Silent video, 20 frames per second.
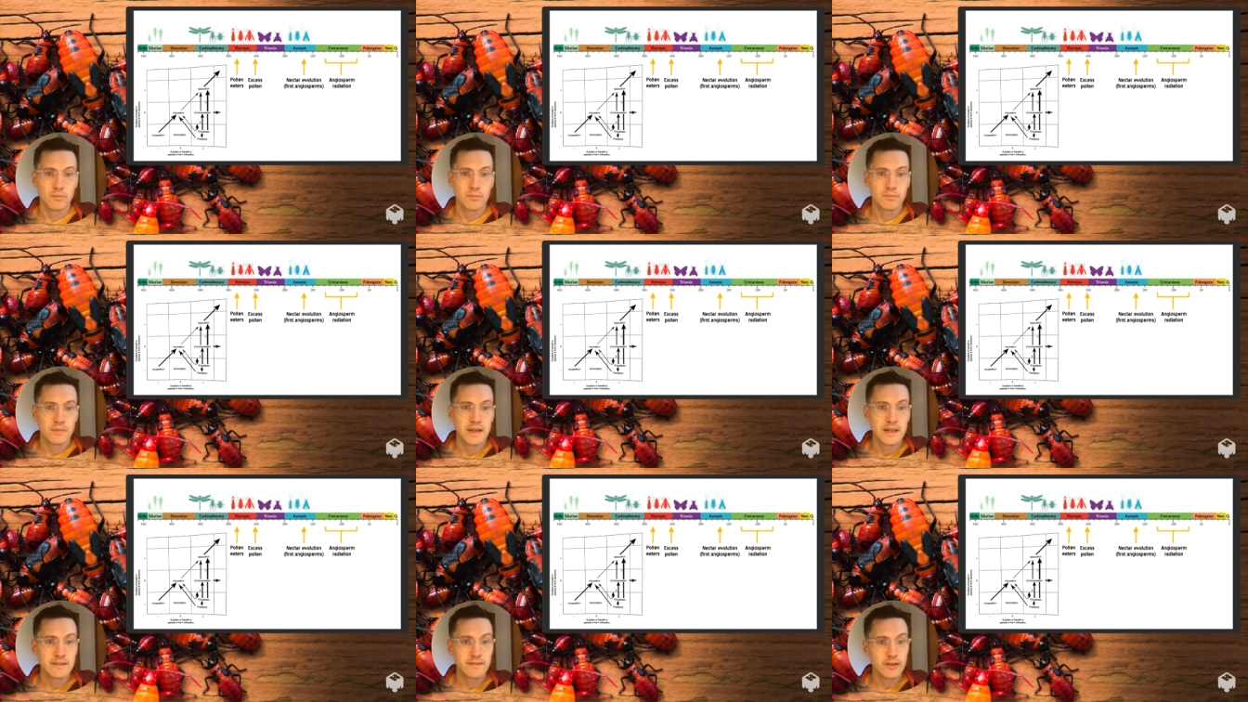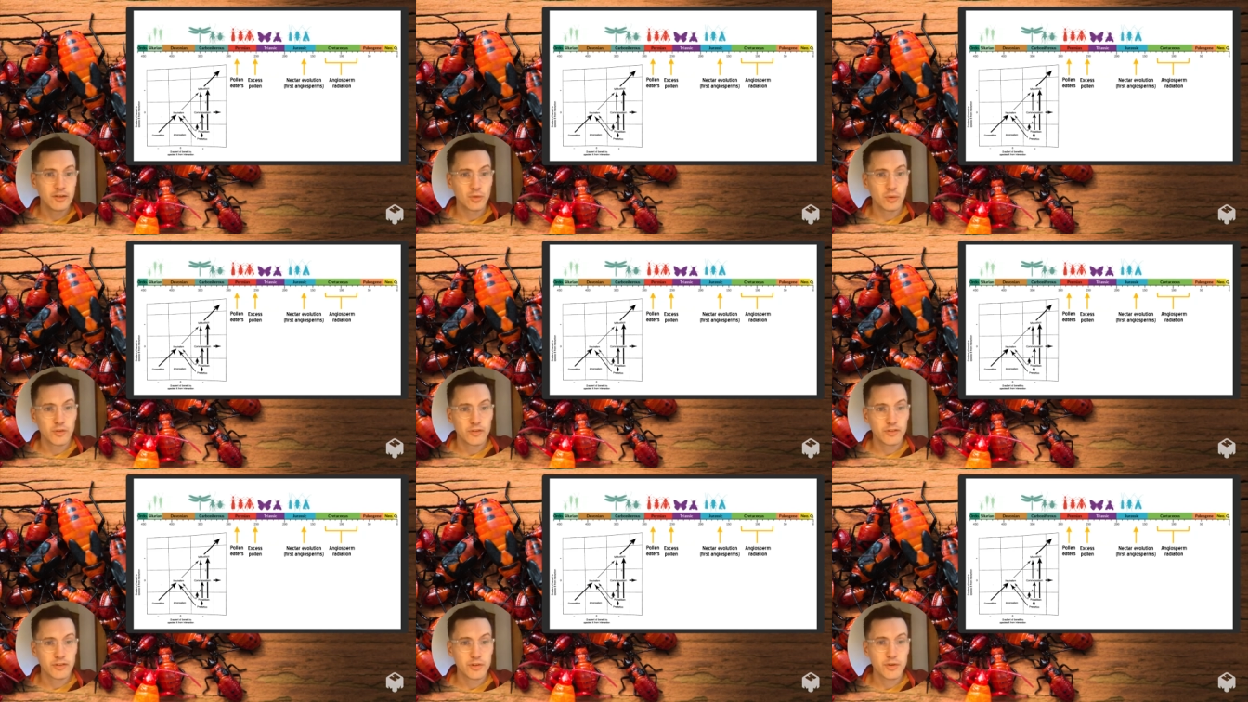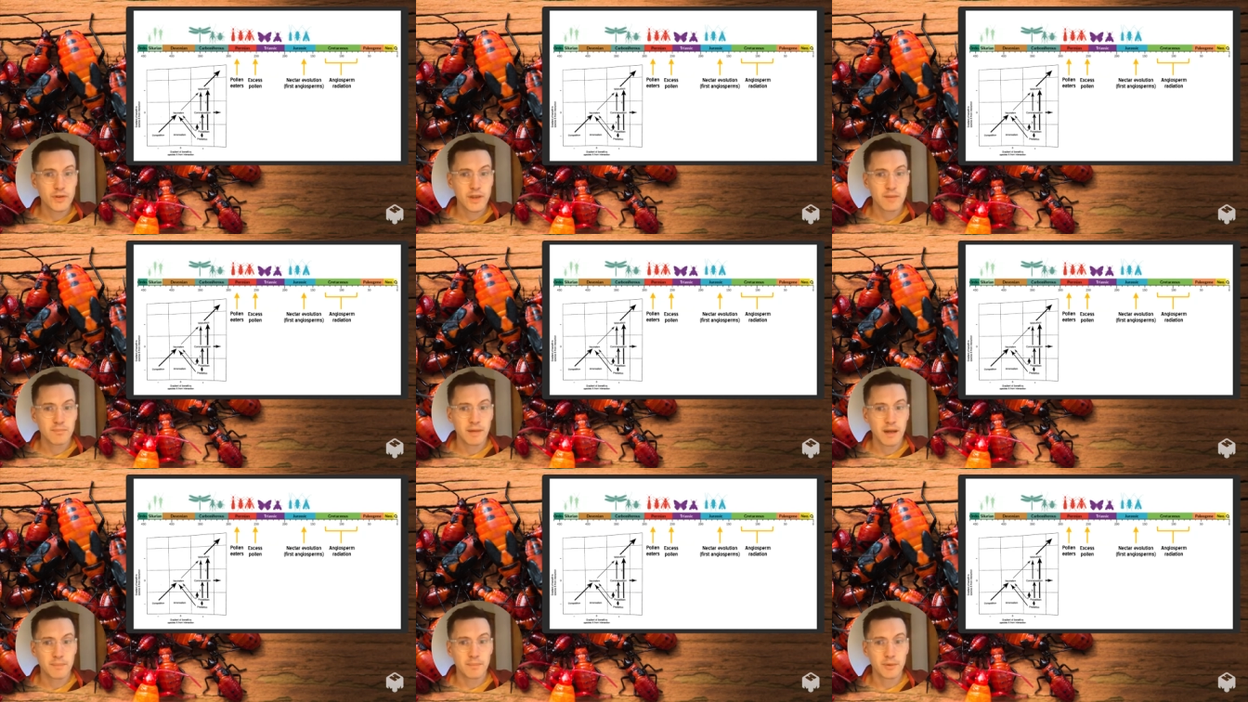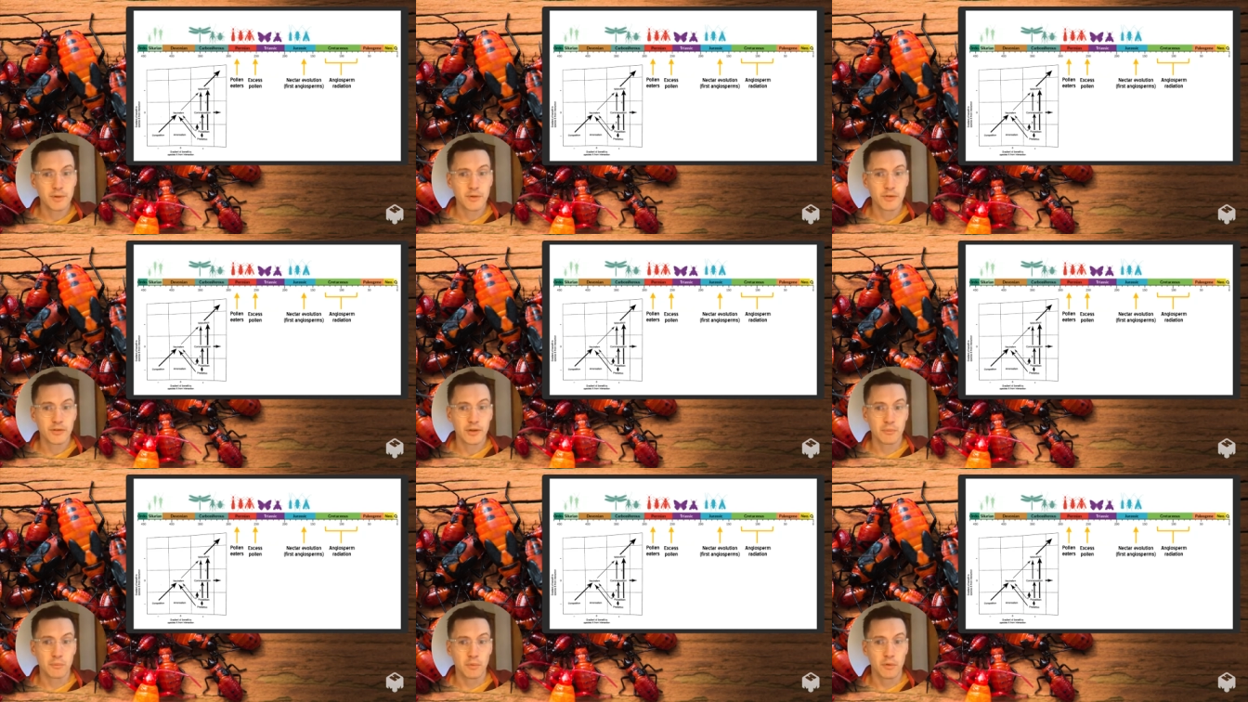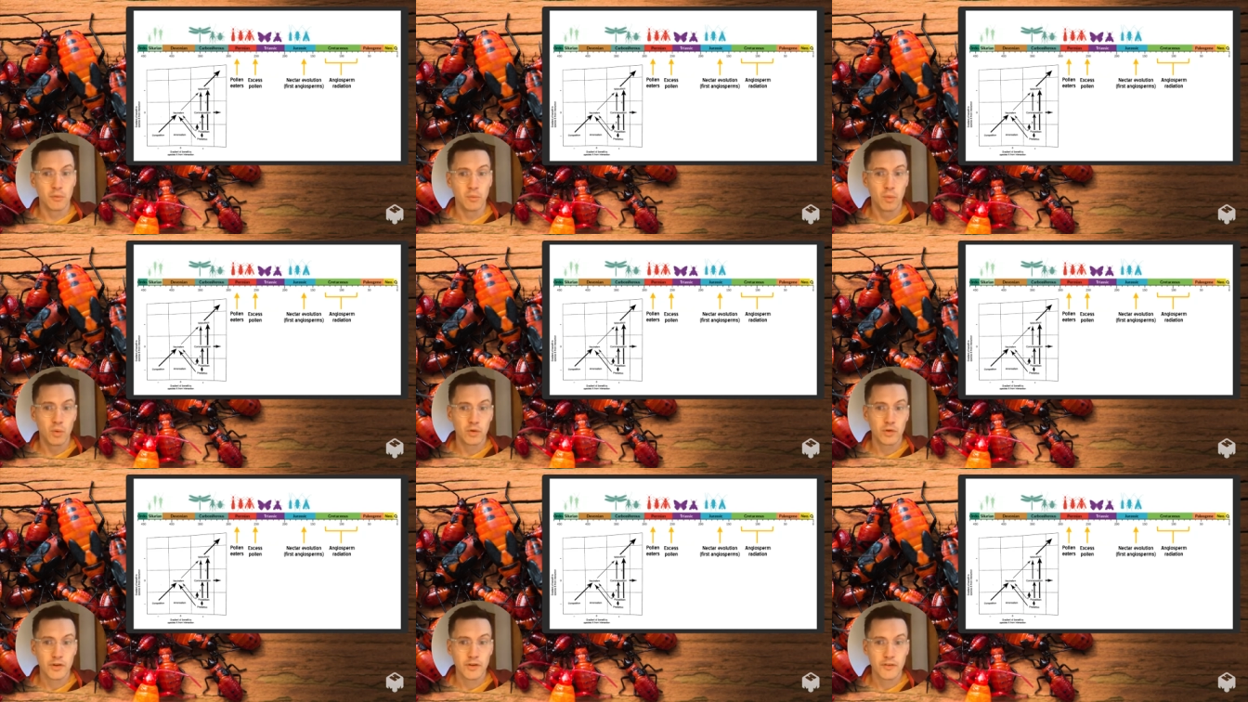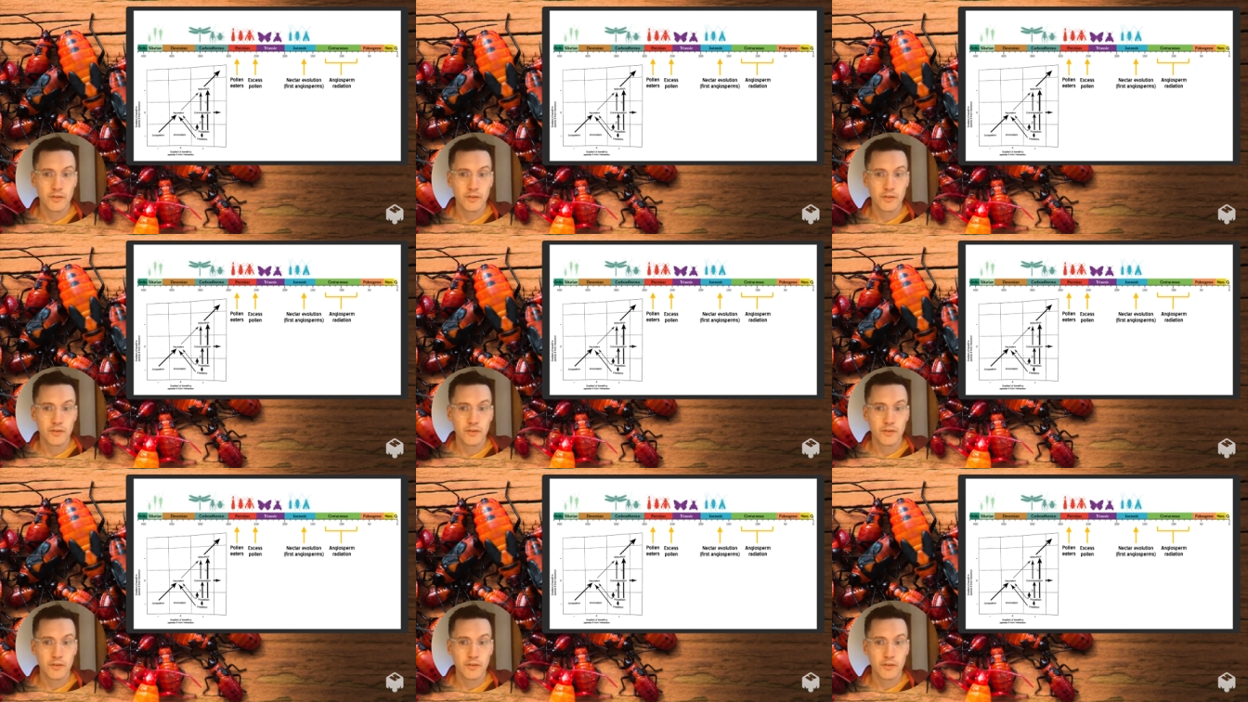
individuals to them by producing rewards